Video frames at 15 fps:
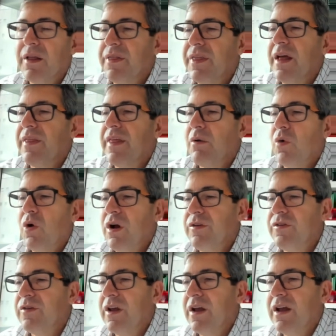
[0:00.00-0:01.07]
that, that
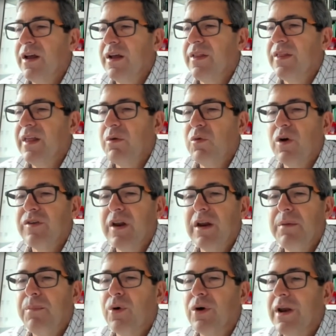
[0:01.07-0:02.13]
was that was an
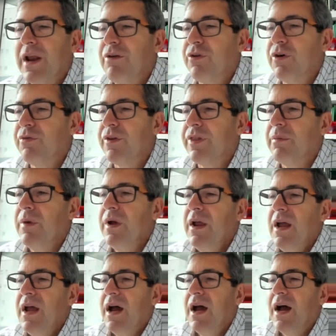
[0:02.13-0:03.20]
important effort for them.
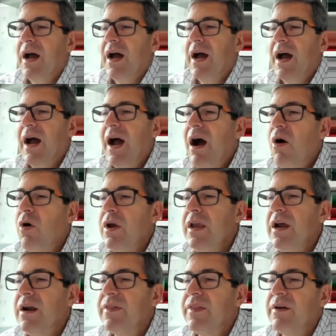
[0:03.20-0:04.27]
Uh, how
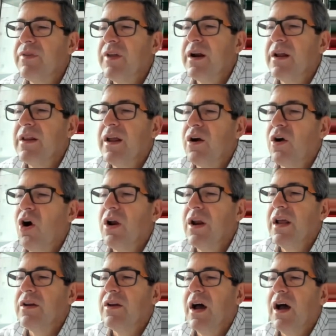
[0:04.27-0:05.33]
here they're, they're, they're
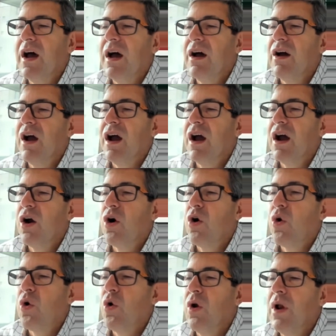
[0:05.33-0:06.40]
calling it a uh, uh,
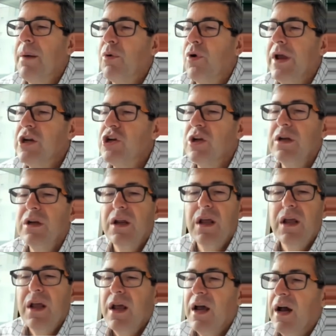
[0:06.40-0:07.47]
collaboration.
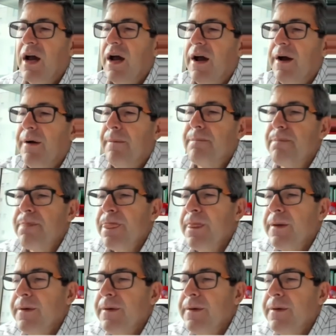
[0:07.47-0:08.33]
Um,